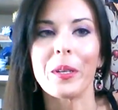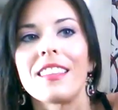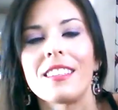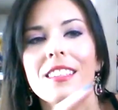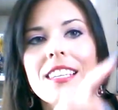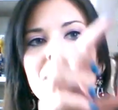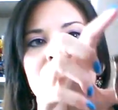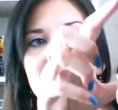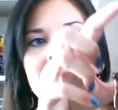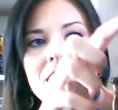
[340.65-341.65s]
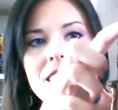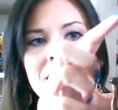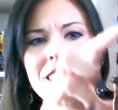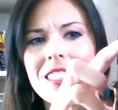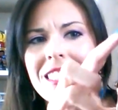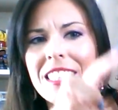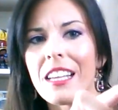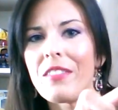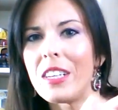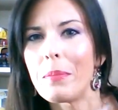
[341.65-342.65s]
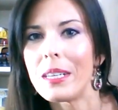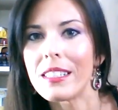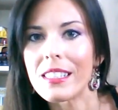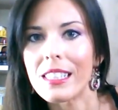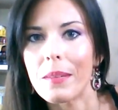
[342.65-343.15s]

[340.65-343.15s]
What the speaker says: This is actually done in 7 pieces,